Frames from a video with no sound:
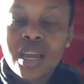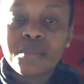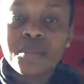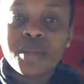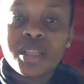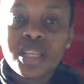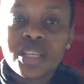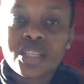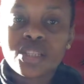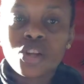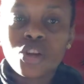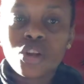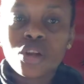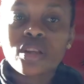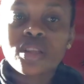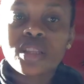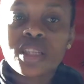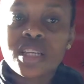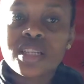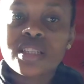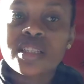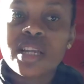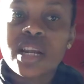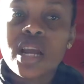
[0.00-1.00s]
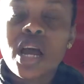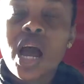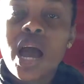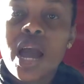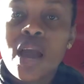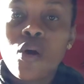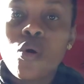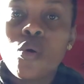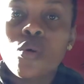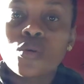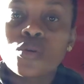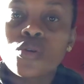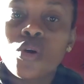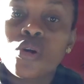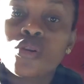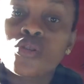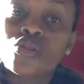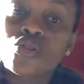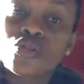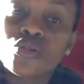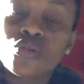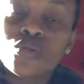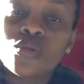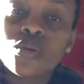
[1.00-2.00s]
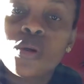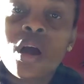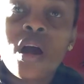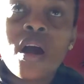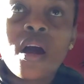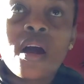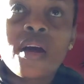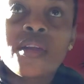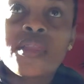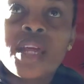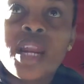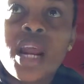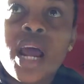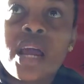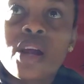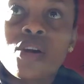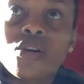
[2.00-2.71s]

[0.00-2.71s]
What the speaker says: I mean, there's a lot of things that I hold on to that I